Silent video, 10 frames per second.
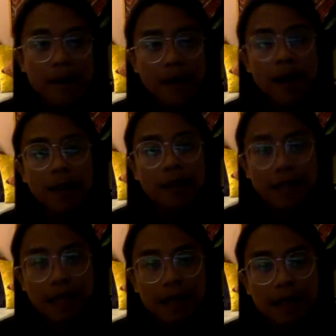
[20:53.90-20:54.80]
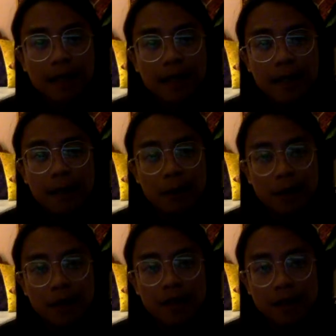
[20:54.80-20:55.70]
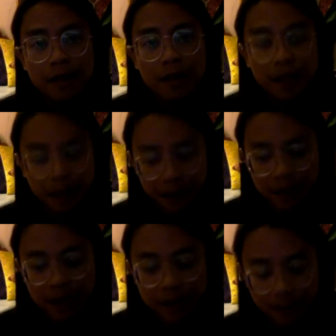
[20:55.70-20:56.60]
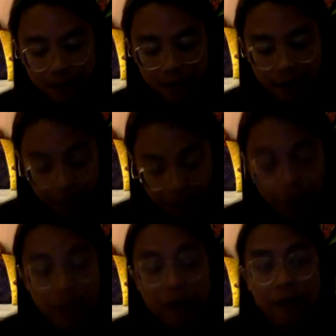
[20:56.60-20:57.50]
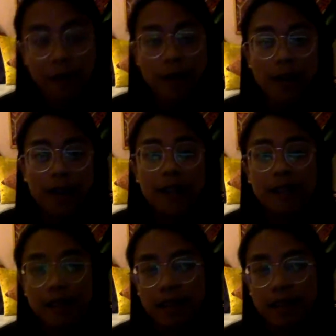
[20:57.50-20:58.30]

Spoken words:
how to take the world suffering, yourself and your suffering, and